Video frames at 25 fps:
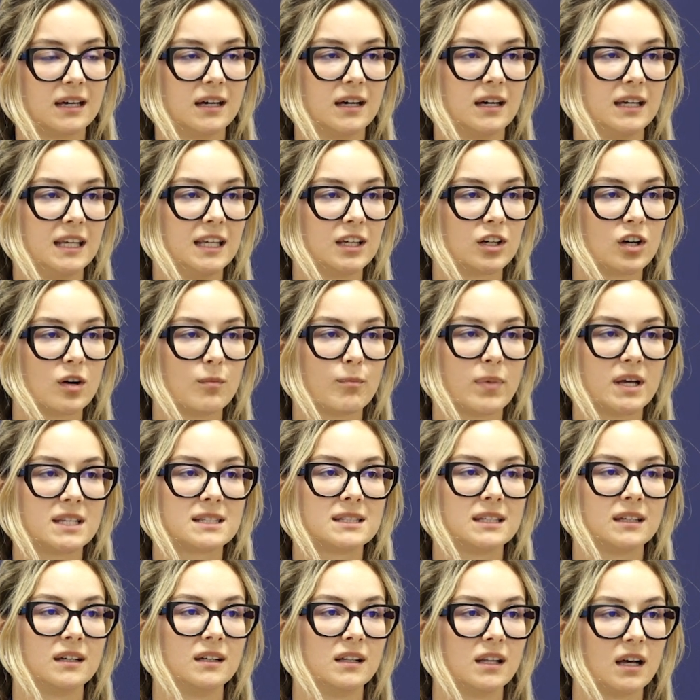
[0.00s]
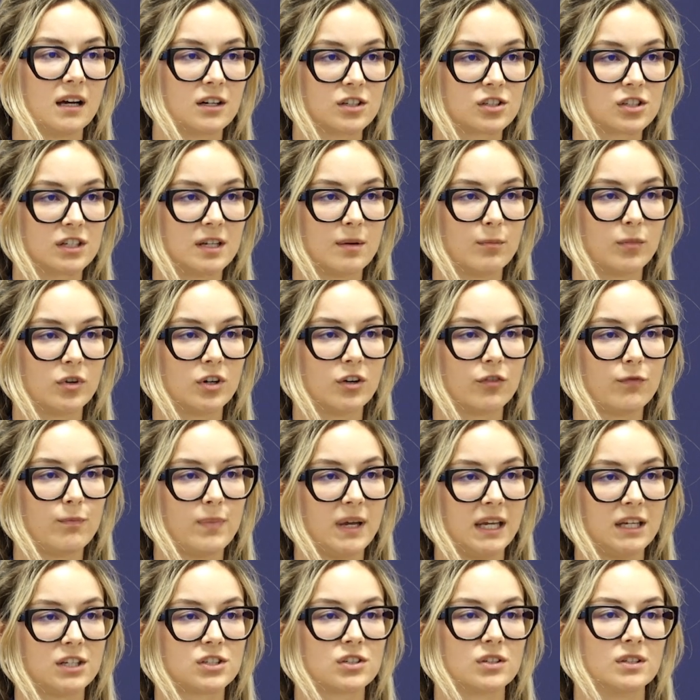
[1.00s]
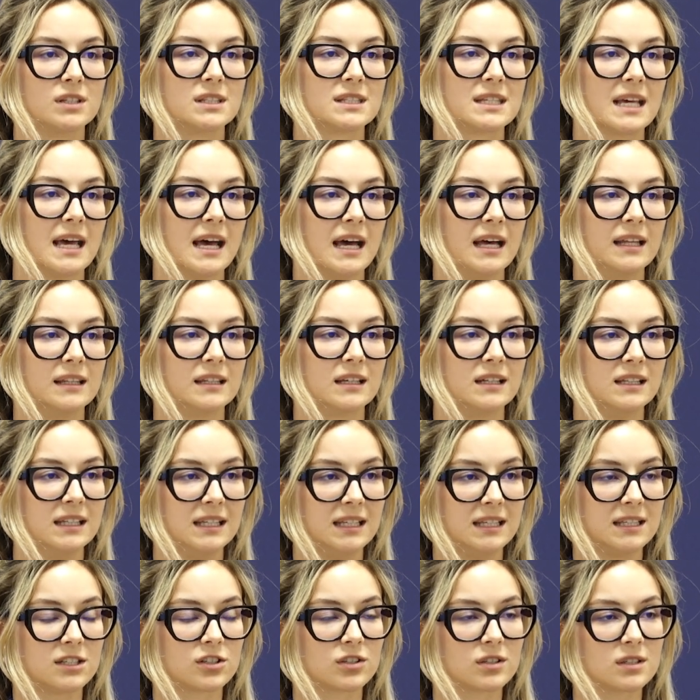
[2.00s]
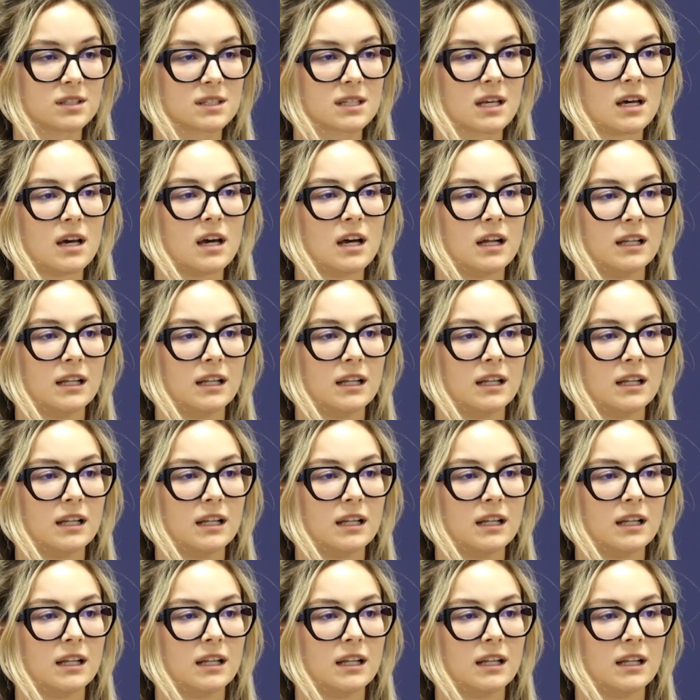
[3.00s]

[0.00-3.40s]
encompassing a large number of patients and lesions.